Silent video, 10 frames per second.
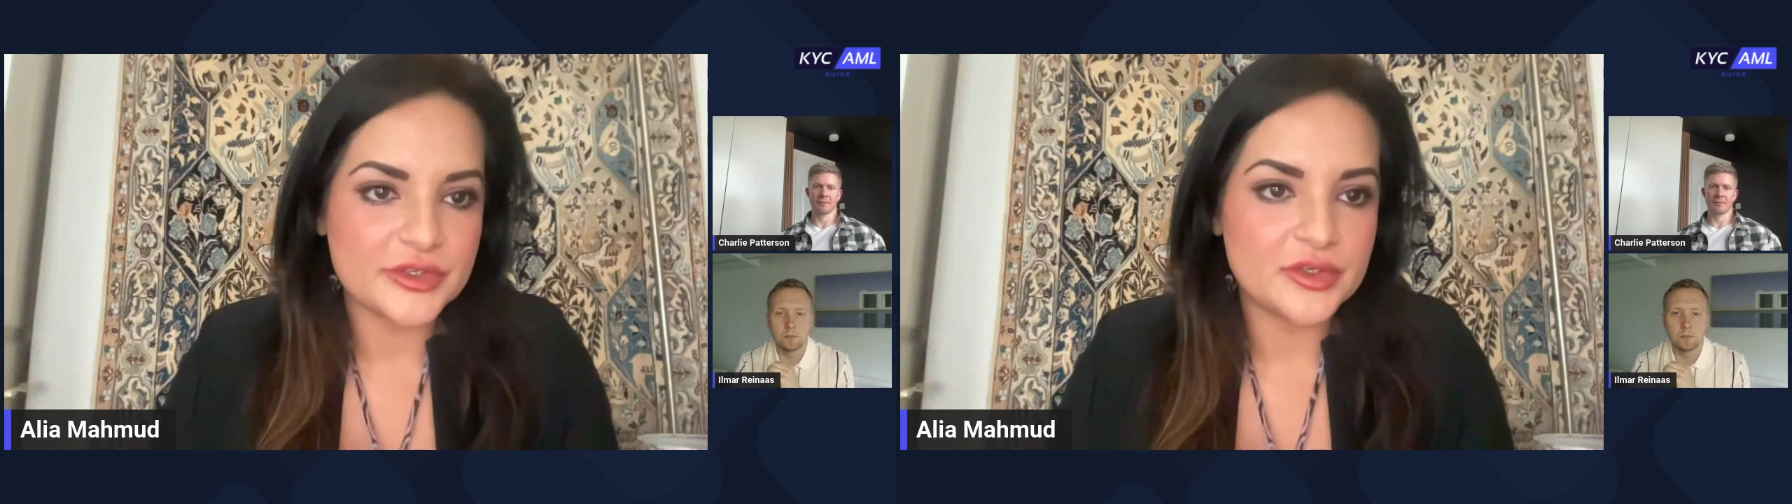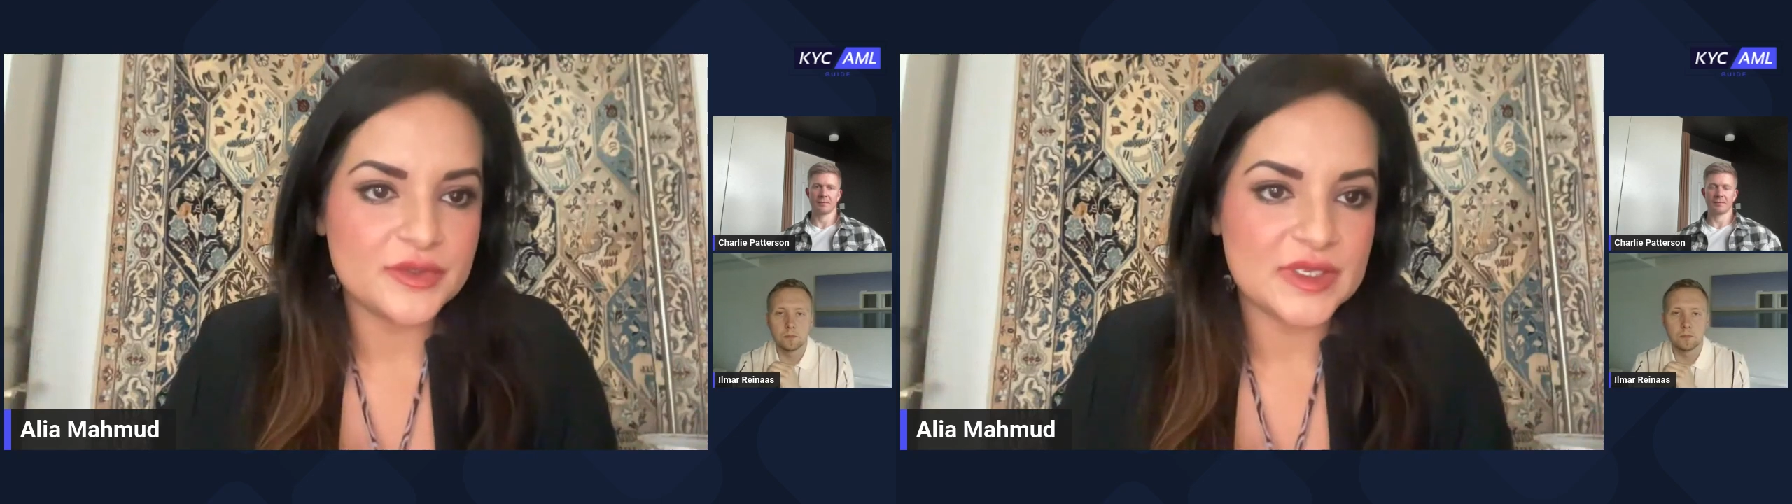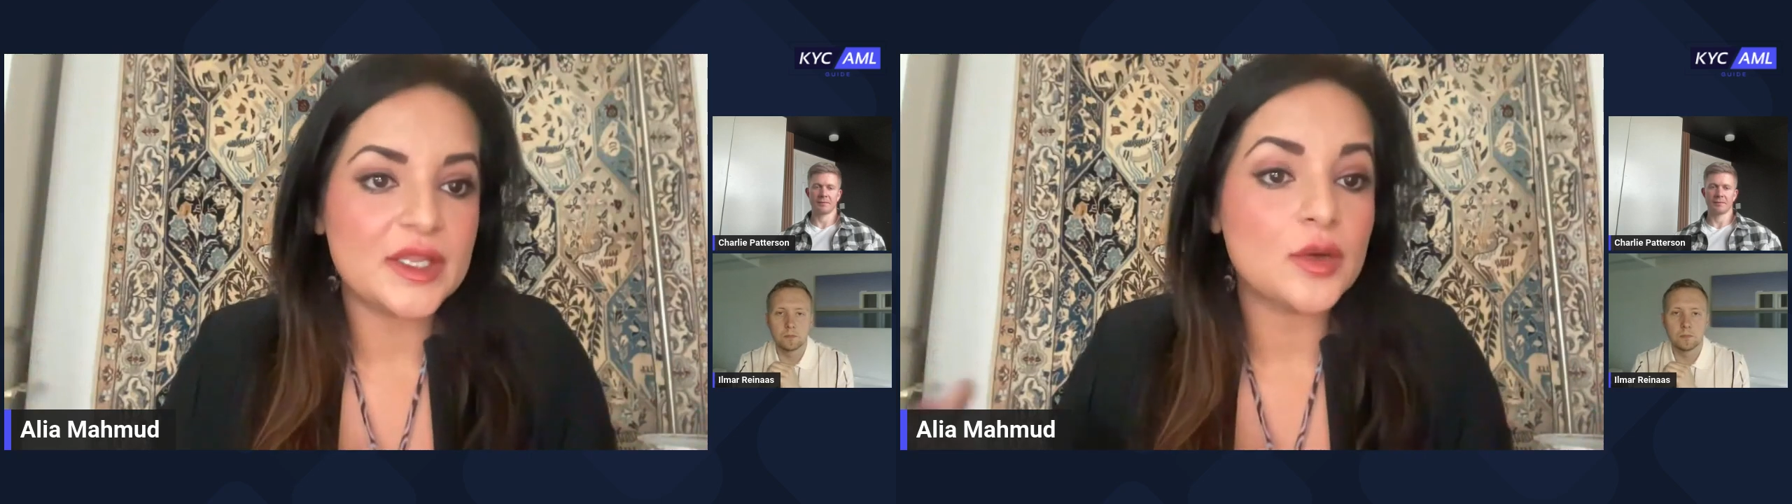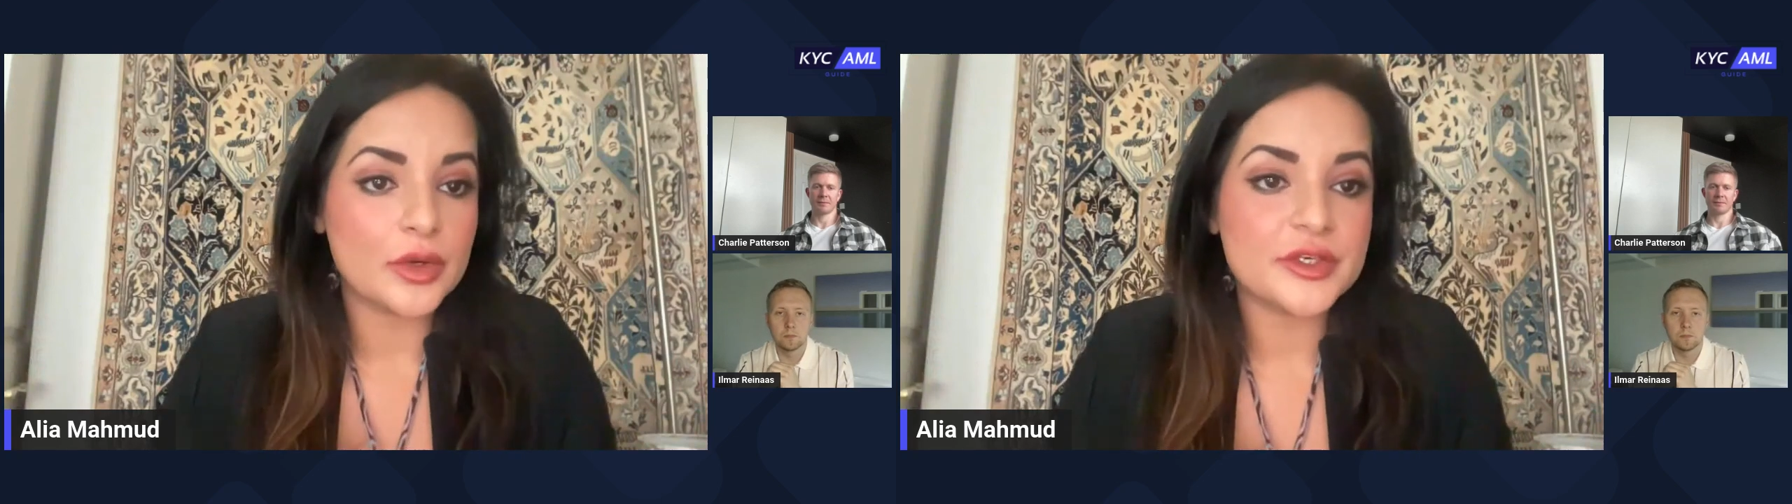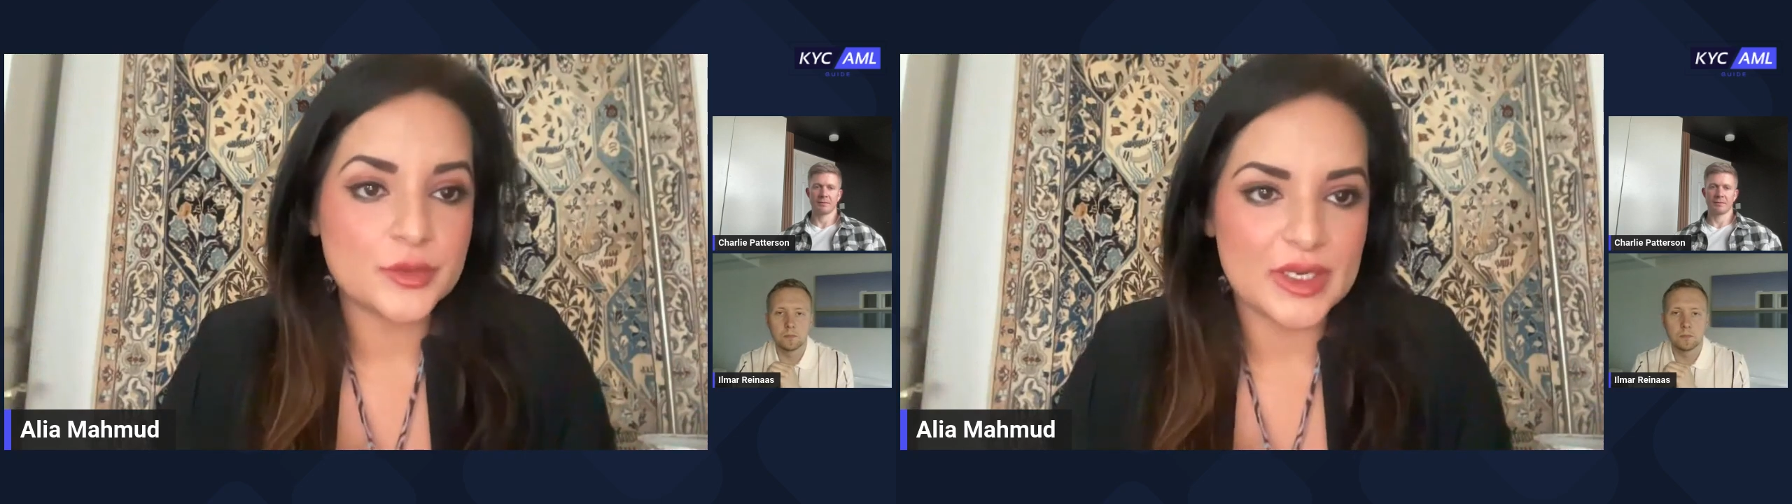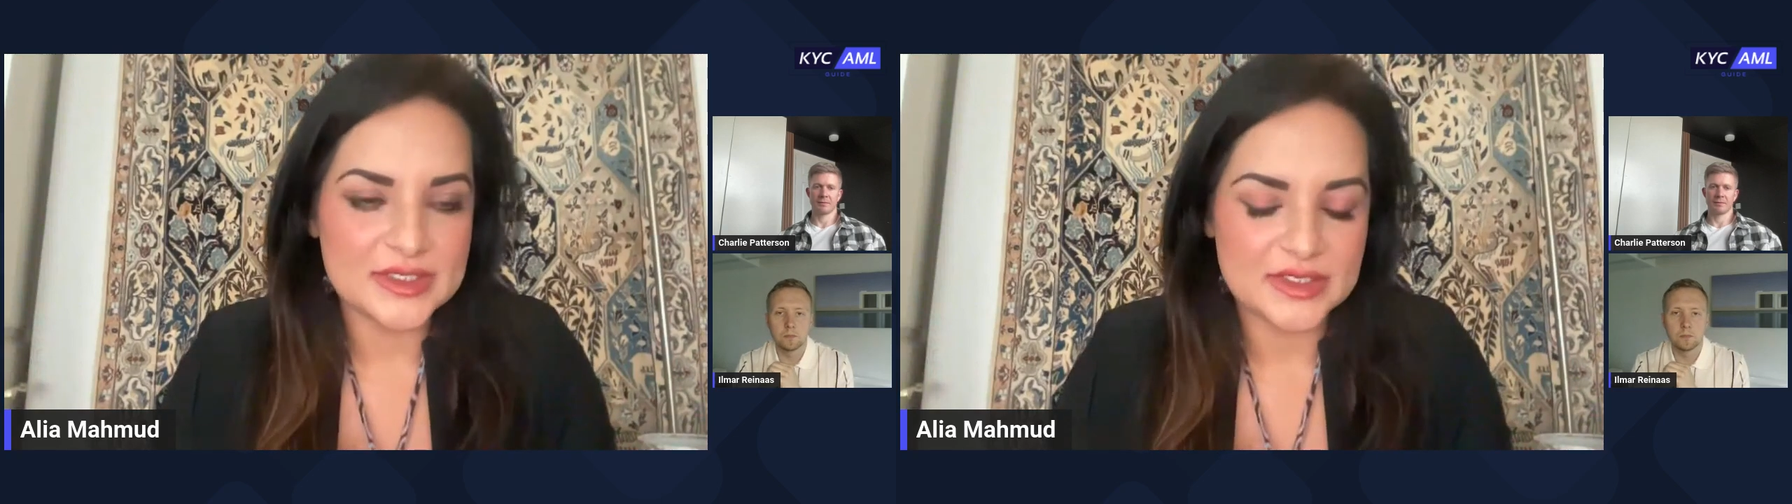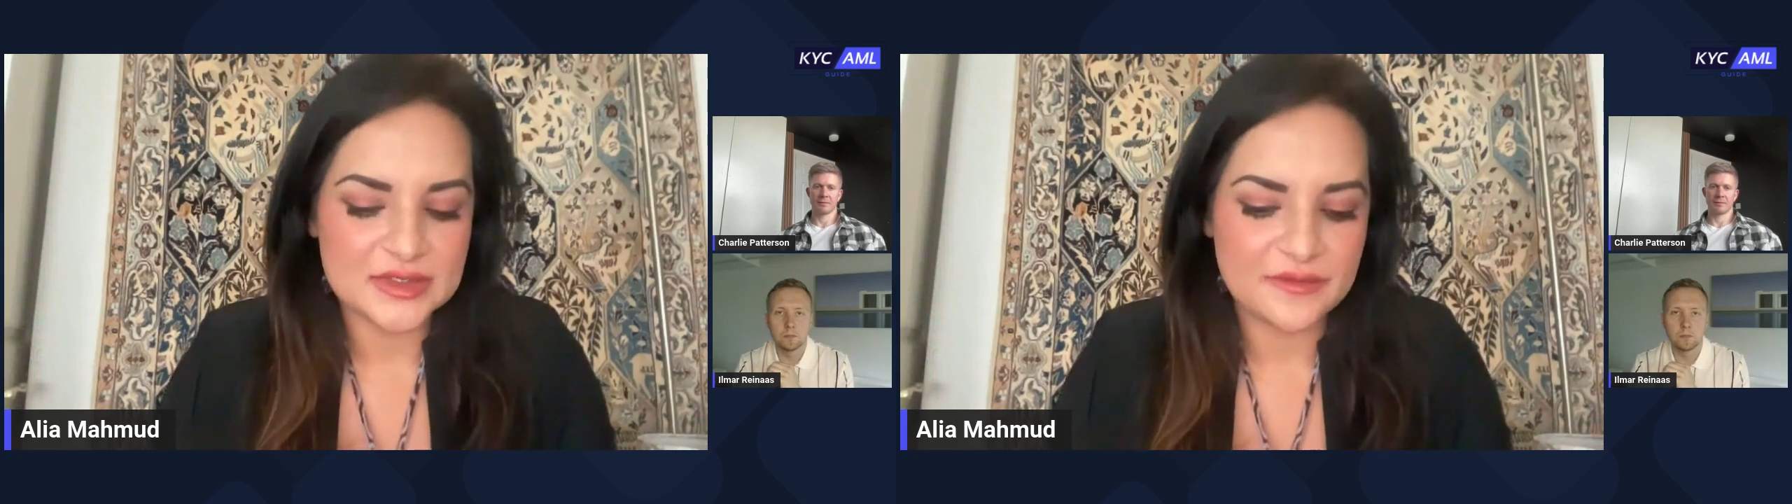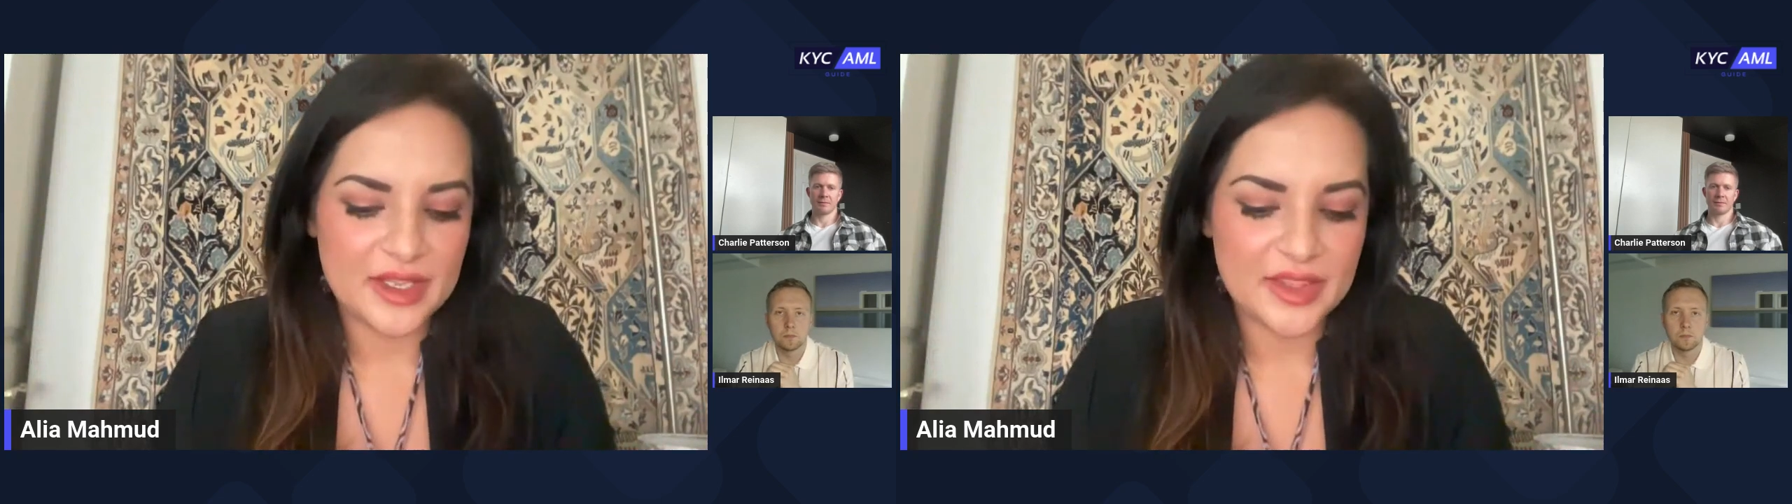using in order to
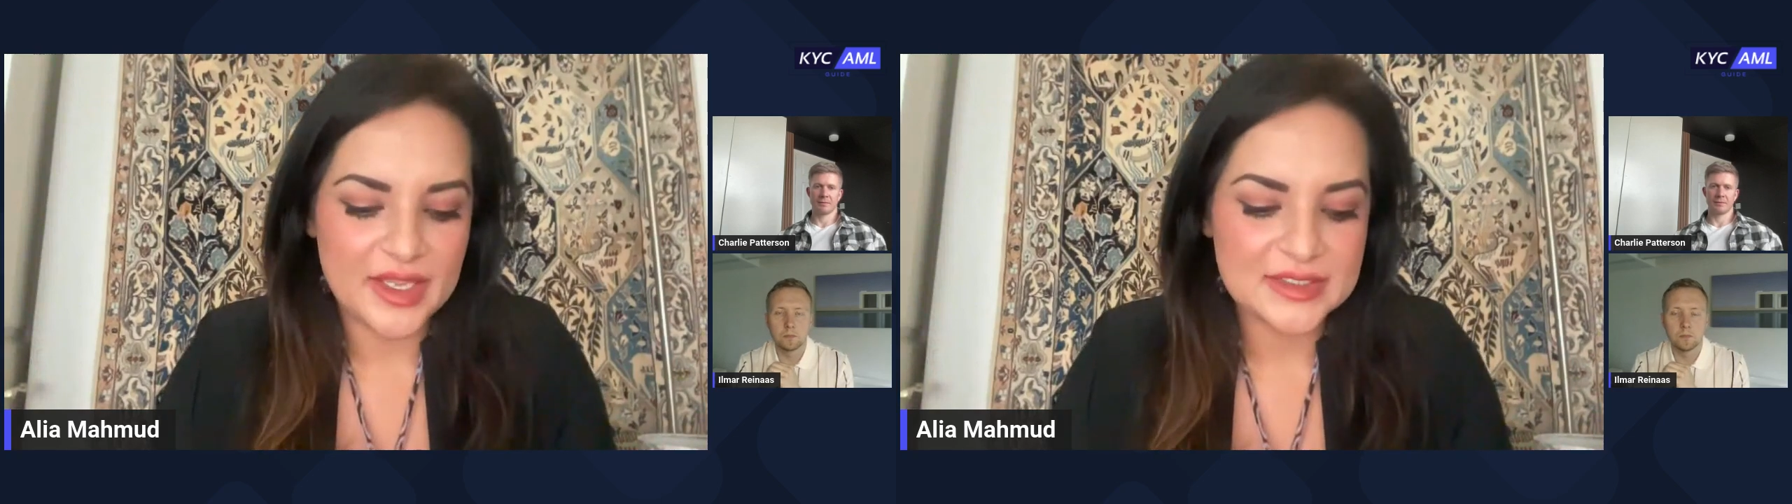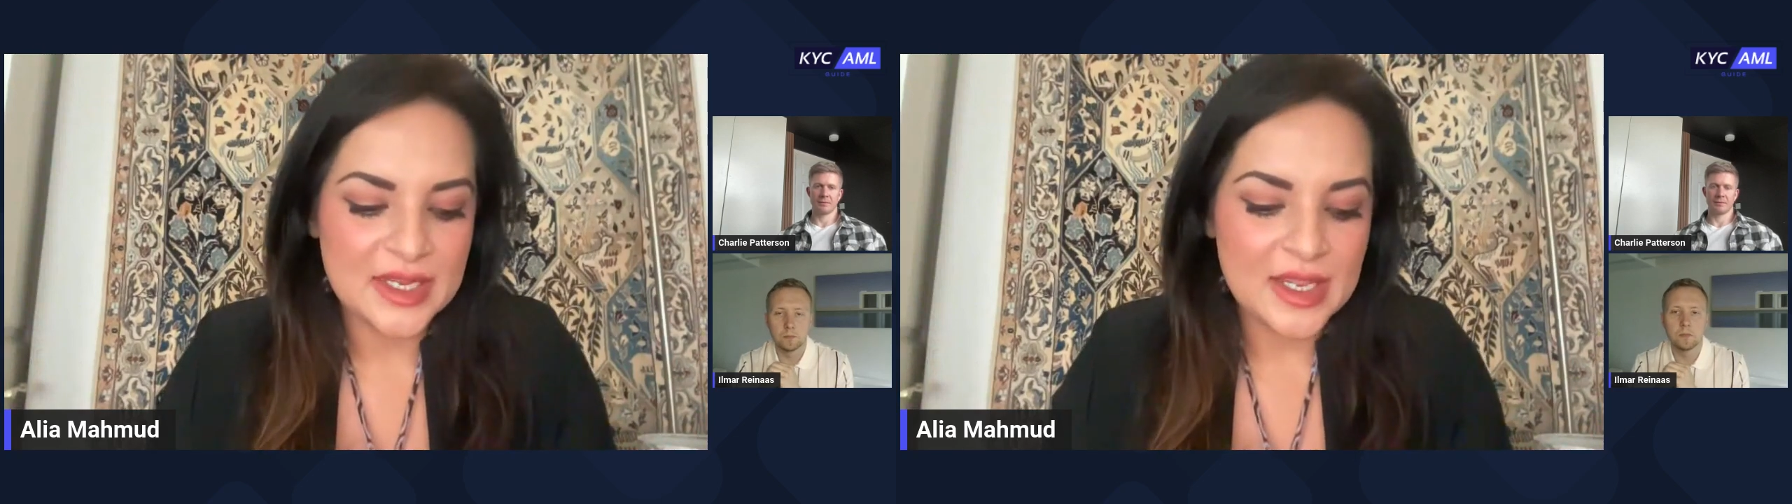identify that.